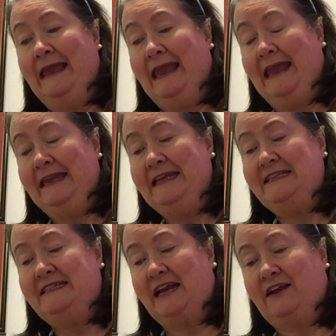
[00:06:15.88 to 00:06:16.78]
Any
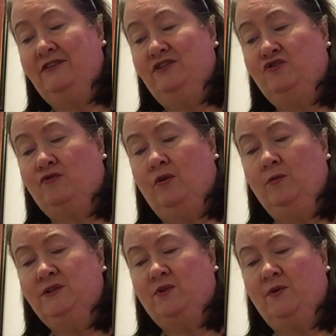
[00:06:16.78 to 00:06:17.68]
second the troll
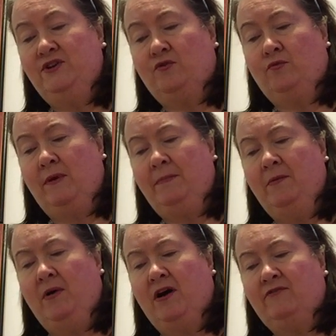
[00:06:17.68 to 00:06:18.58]
was going to rip him
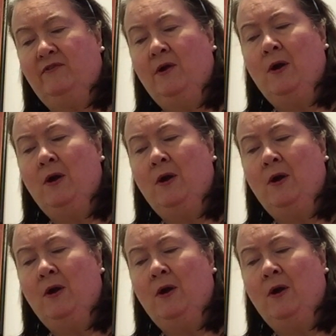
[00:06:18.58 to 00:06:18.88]
off